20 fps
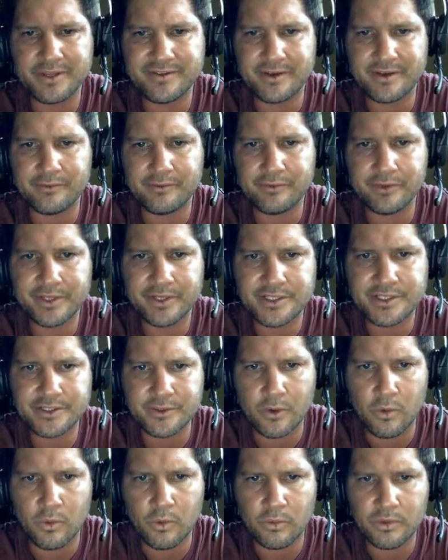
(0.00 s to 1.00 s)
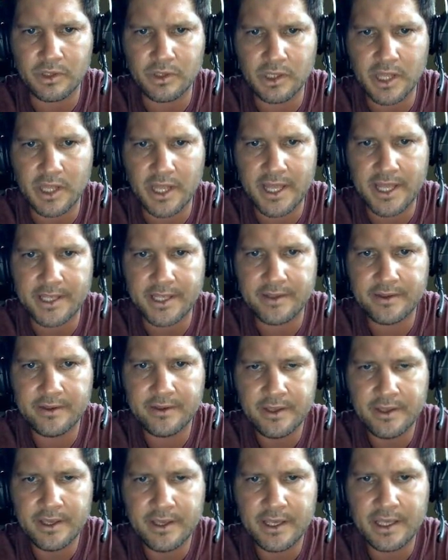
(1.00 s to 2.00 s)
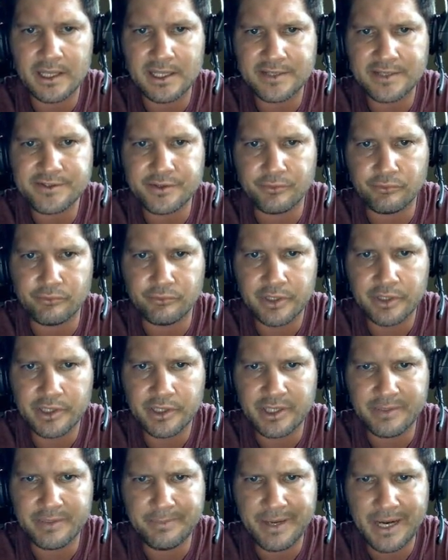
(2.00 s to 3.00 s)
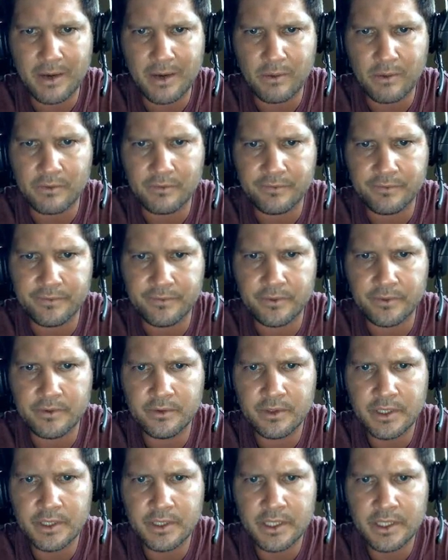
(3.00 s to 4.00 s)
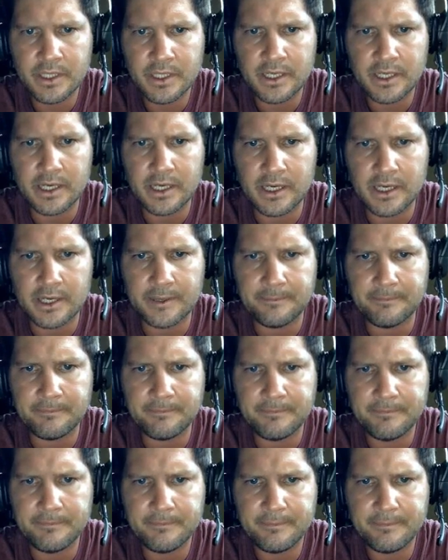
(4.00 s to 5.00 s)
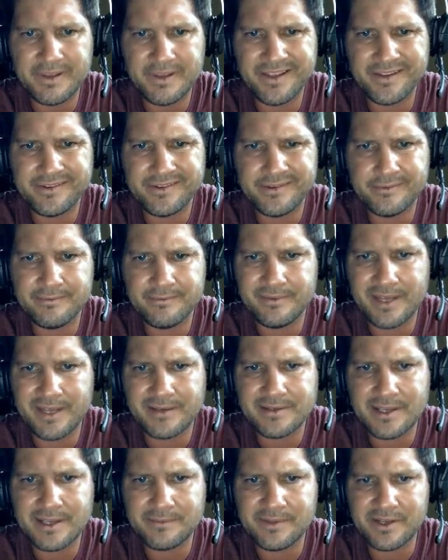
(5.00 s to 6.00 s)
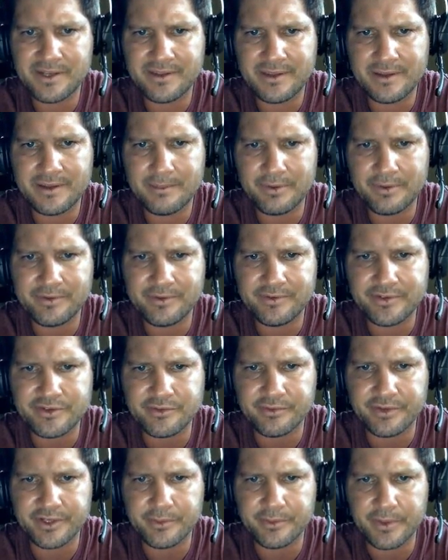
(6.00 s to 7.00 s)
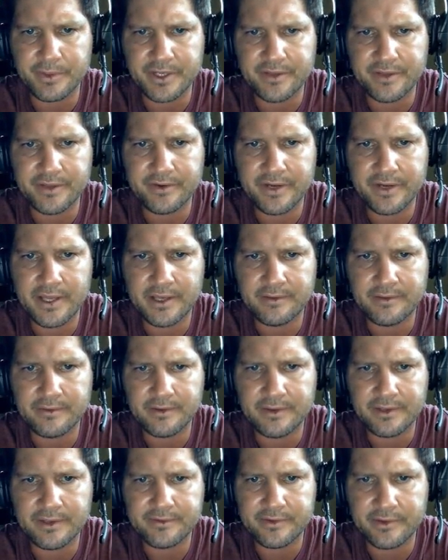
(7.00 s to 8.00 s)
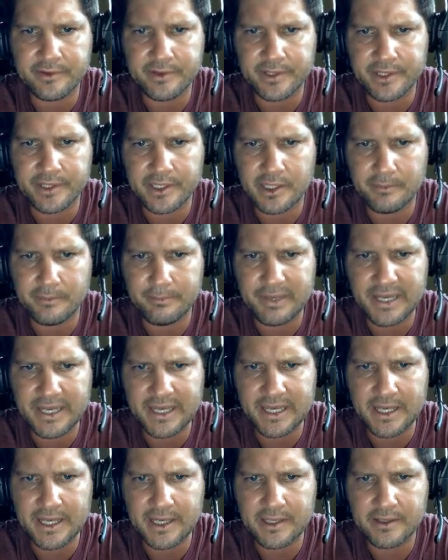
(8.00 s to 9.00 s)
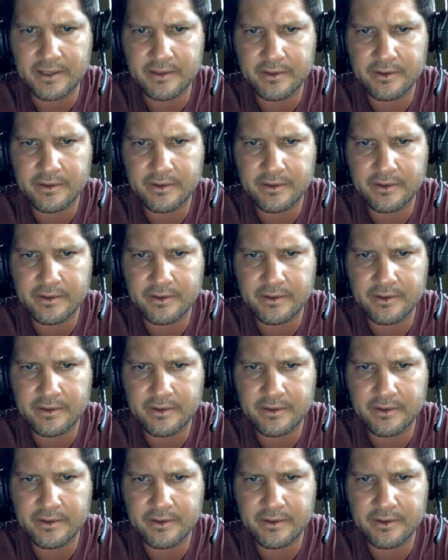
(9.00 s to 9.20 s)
I really don't like unless they're really powerful, because 9 times out of 10 that person just retweeted. They're not necessarily going to come back.